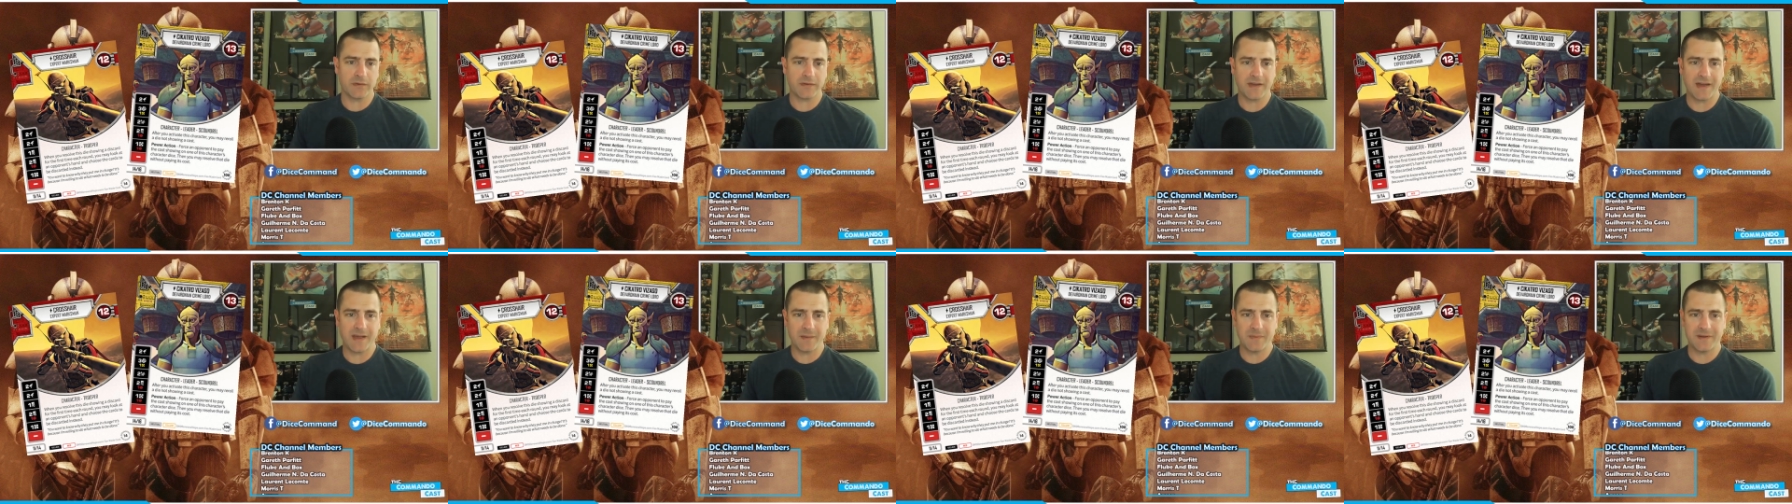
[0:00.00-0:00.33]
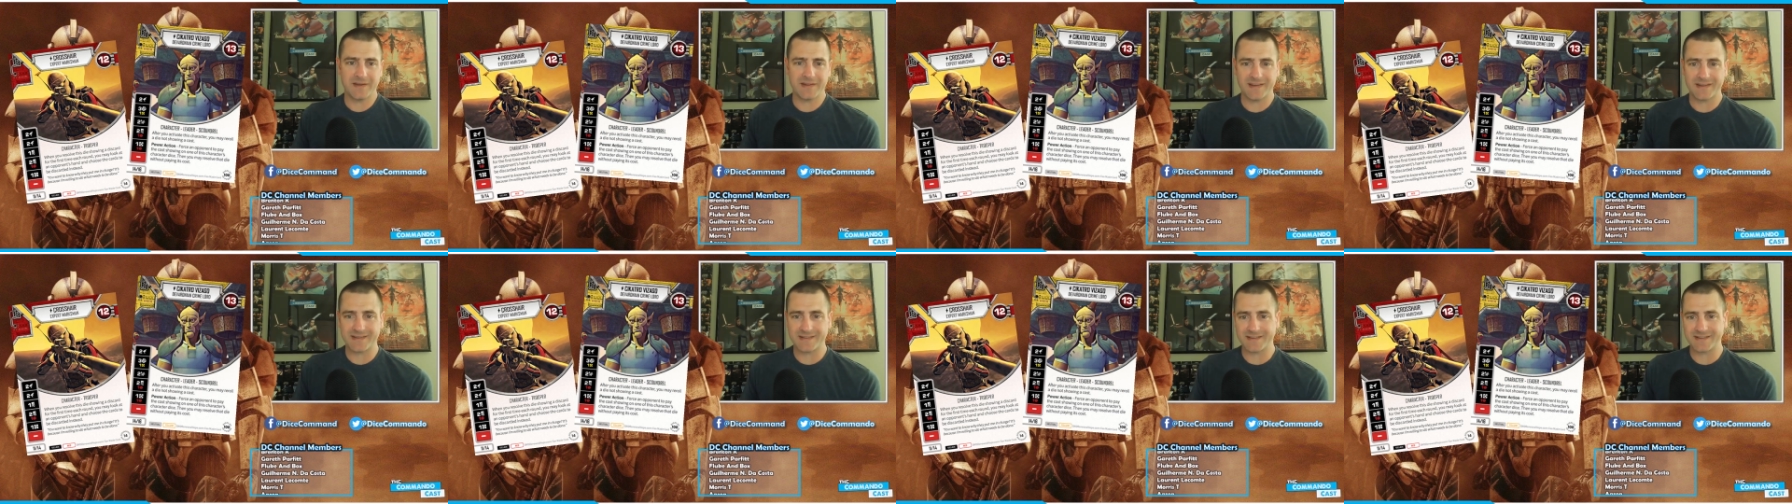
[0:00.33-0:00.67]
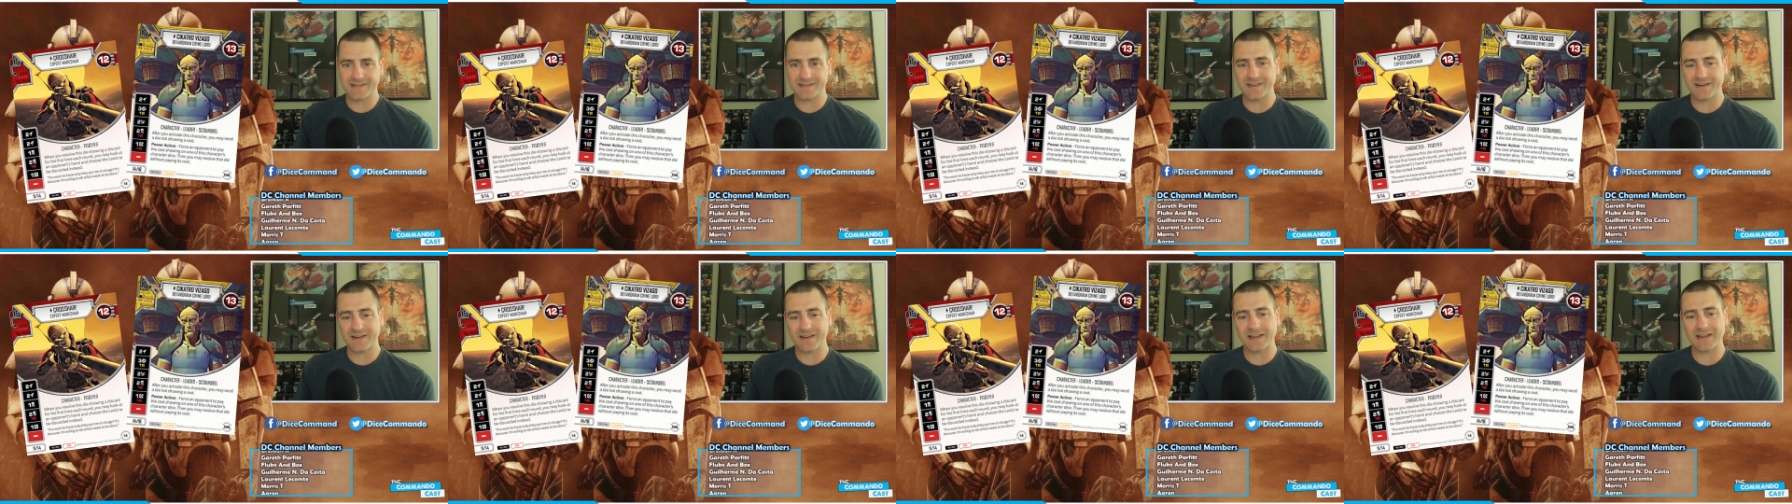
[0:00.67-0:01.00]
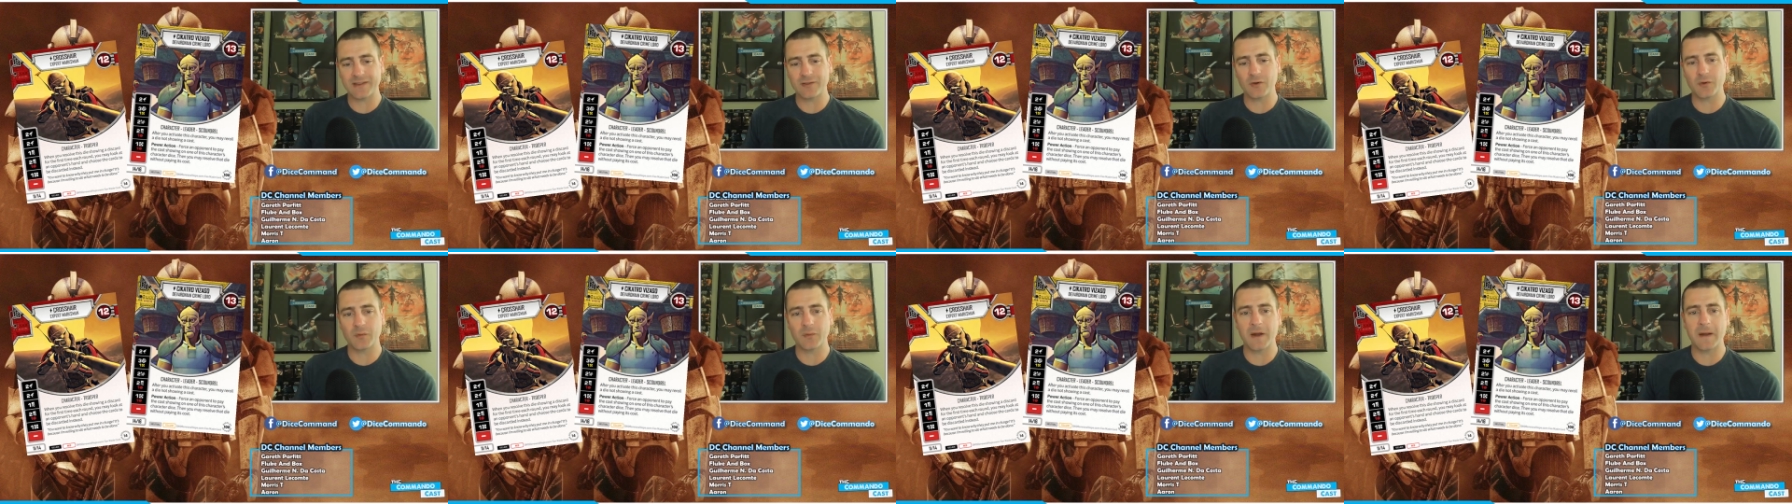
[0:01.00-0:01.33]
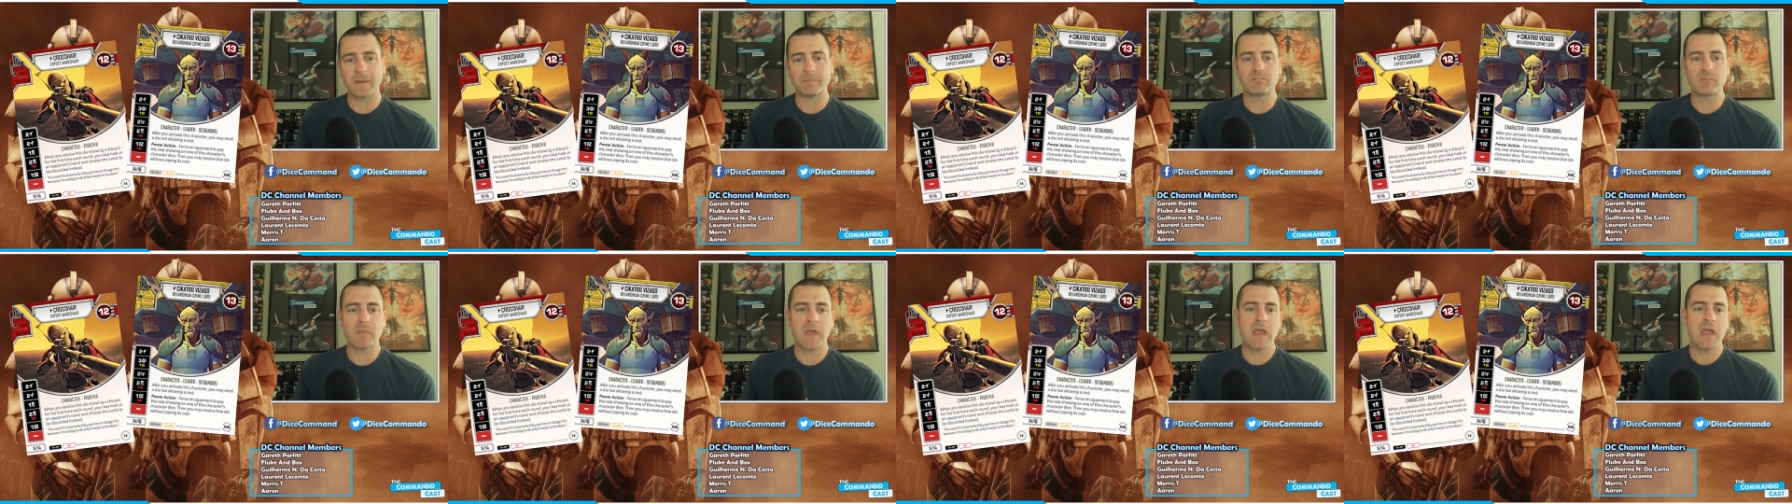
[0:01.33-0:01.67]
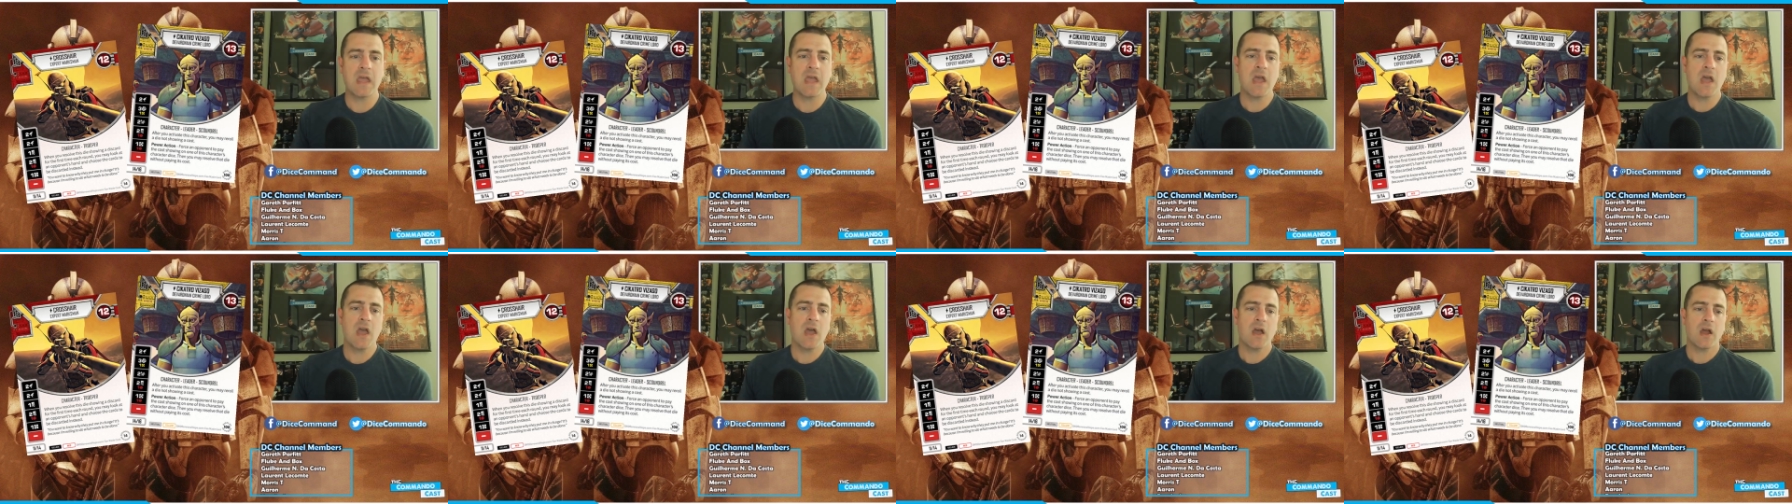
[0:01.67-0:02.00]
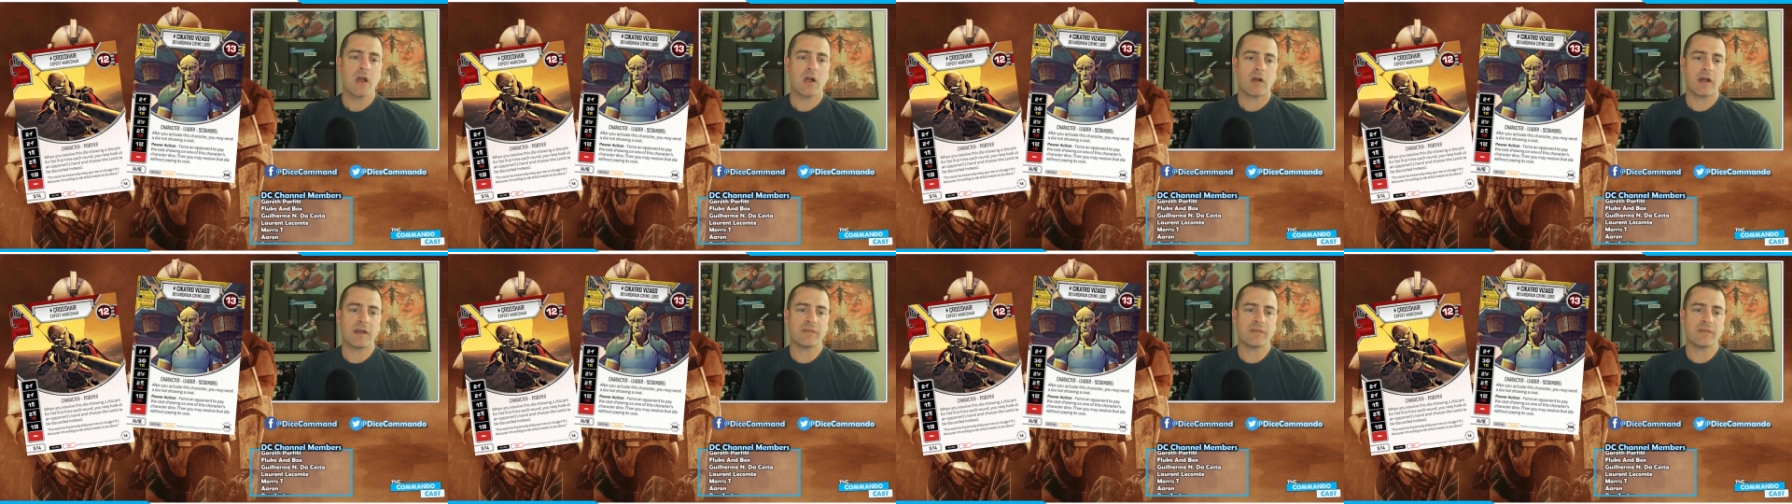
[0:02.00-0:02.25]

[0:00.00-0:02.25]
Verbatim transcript: time it doesn't suck either right all